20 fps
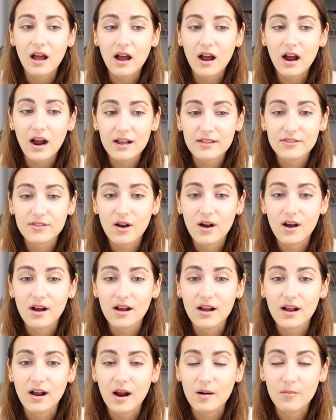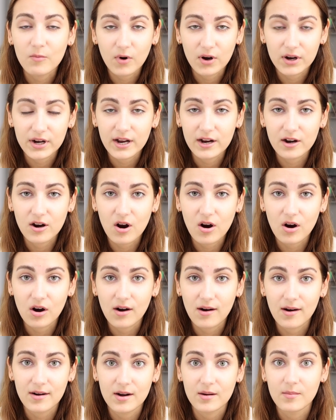I thought, I'm working
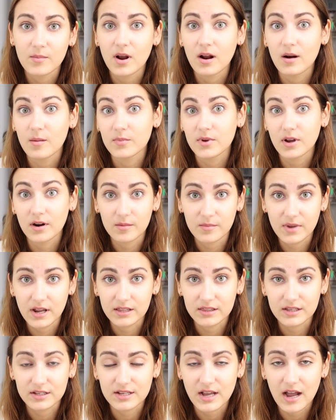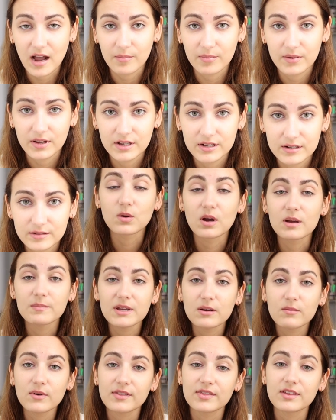hard and I'm gonna make this happen. So I
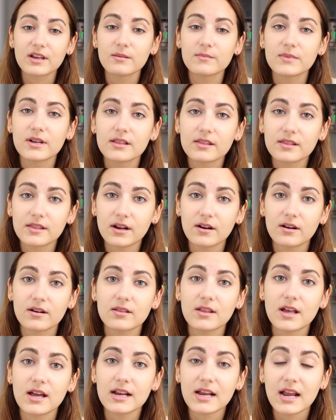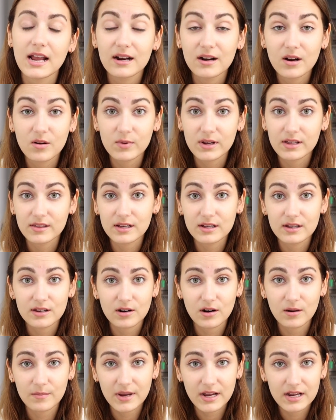meet with them and they're like, "Hannah, we think
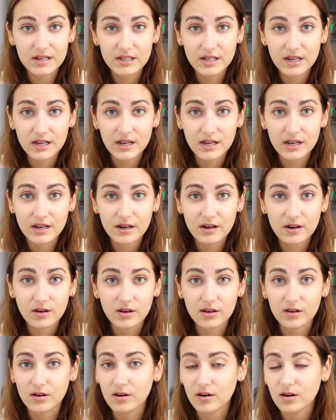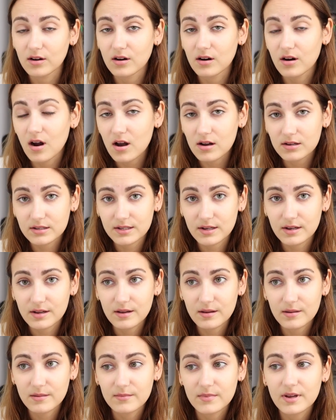you're amazing, you're
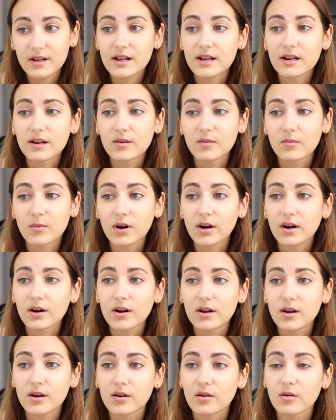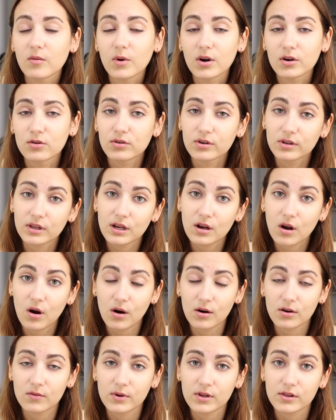awesome, and we're gonna work really
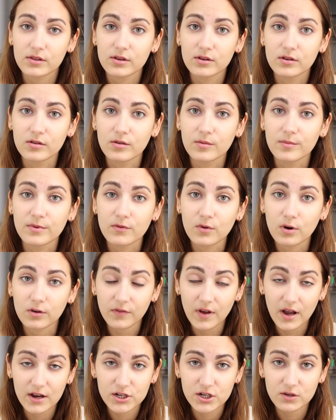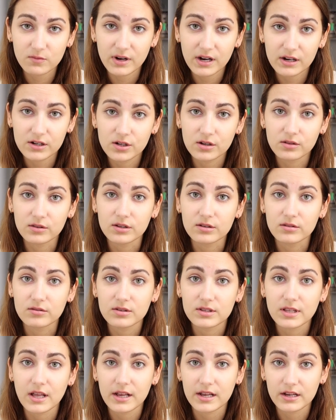hard with you before Fashion Week to
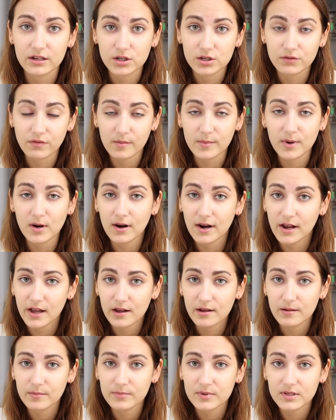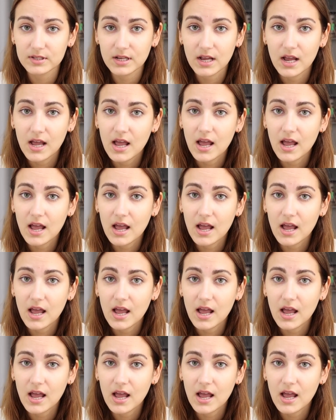lose that inch from your hips."